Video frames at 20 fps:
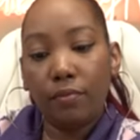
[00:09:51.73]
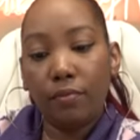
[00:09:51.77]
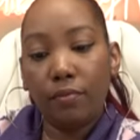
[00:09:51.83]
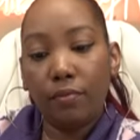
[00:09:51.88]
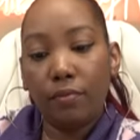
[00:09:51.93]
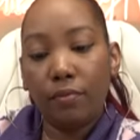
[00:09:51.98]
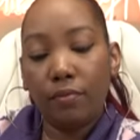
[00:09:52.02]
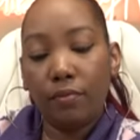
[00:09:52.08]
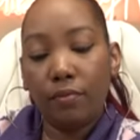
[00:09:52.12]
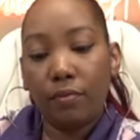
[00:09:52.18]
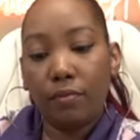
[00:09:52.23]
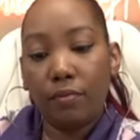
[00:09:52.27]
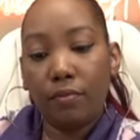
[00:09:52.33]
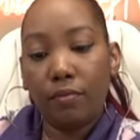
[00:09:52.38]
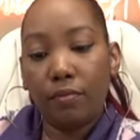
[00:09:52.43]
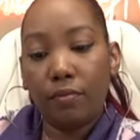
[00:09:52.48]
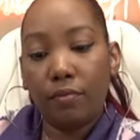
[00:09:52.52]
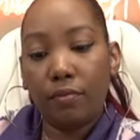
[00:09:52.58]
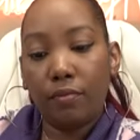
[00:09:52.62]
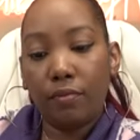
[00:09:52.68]

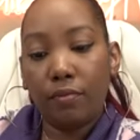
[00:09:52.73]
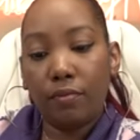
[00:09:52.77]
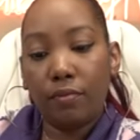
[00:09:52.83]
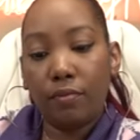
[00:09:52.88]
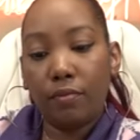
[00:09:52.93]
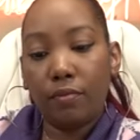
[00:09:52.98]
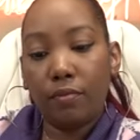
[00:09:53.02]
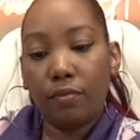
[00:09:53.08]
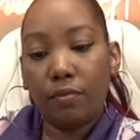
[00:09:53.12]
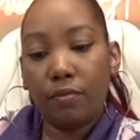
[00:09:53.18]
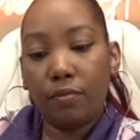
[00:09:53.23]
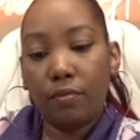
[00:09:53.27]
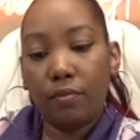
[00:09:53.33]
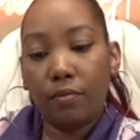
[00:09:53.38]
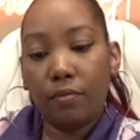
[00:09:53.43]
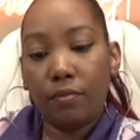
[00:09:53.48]
(silence)